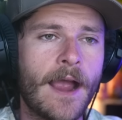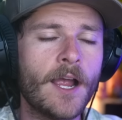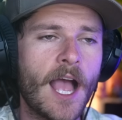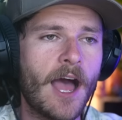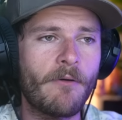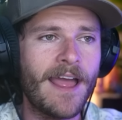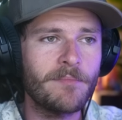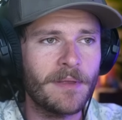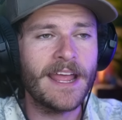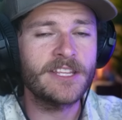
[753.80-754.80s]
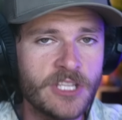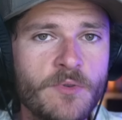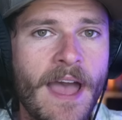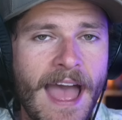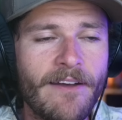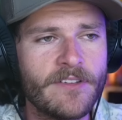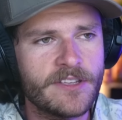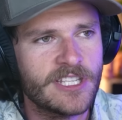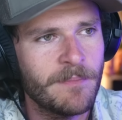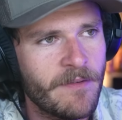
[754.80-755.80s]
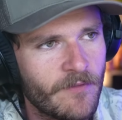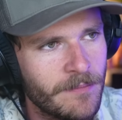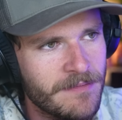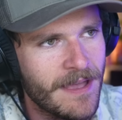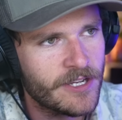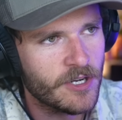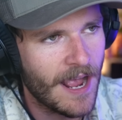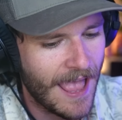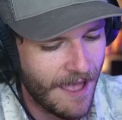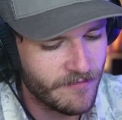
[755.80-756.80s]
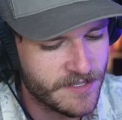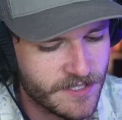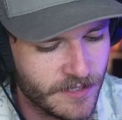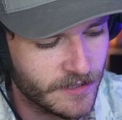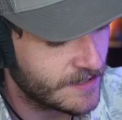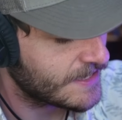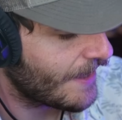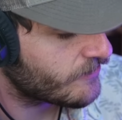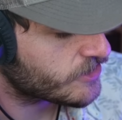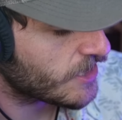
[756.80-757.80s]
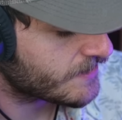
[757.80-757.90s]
there all right but I do have some let me make sure I have this still because I haven't